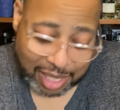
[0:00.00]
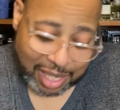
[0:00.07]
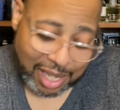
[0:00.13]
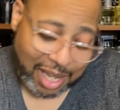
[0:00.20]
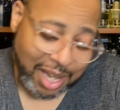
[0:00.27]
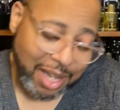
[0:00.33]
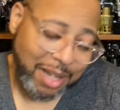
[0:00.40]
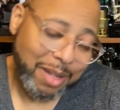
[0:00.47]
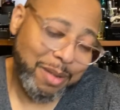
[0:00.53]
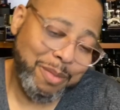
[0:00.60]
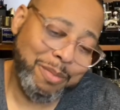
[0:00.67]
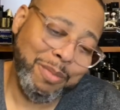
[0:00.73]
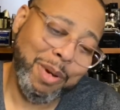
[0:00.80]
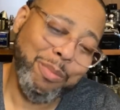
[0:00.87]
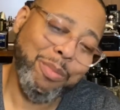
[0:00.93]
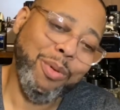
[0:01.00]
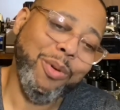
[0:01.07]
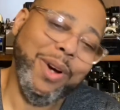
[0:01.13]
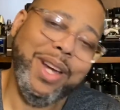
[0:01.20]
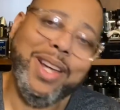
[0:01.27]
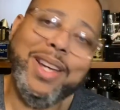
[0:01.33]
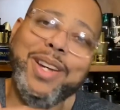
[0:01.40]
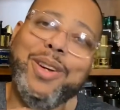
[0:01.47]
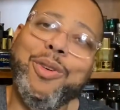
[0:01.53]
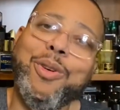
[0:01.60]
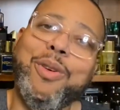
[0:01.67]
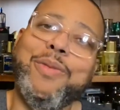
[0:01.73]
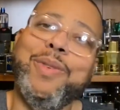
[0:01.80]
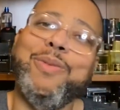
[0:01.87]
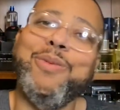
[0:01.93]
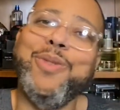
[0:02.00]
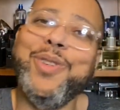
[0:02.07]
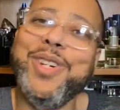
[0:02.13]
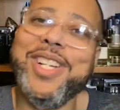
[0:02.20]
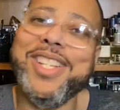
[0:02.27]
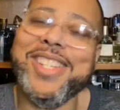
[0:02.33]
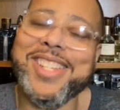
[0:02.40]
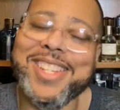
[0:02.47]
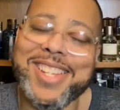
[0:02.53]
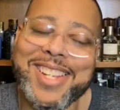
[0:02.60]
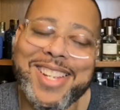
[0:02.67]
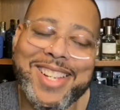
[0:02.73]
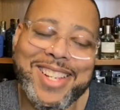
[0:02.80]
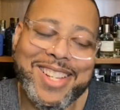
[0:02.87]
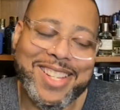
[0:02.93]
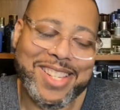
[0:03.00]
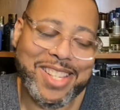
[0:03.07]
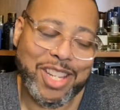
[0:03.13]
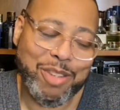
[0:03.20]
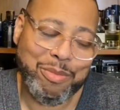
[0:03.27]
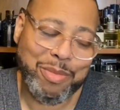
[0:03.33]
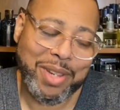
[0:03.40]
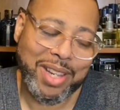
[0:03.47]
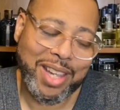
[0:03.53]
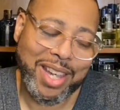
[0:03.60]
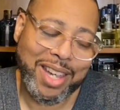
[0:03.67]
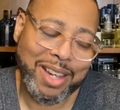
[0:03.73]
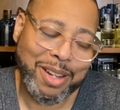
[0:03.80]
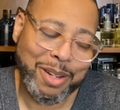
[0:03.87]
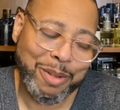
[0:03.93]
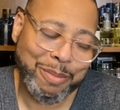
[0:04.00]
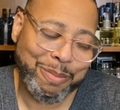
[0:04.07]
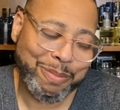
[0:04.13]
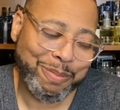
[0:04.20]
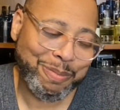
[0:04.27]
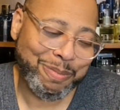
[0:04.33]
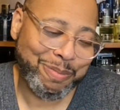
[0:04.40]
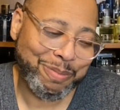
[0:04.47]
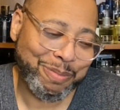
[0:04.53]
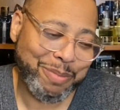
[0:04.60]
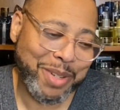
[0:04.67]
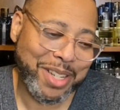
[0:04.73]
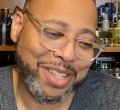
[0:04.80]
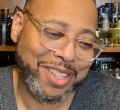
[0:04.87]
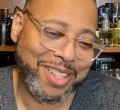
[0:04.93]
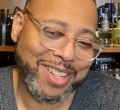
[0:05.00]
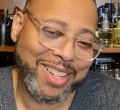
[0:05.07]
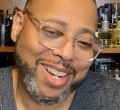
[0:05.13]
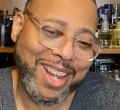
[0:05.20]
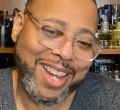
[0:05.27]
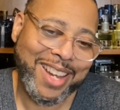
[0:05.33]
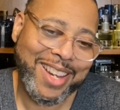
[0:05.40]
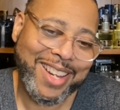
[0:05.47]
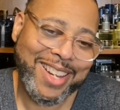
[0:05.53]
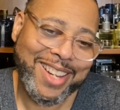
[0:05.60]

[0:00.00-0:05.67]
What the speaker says: And my boy Corbin Woods sent me a picture today,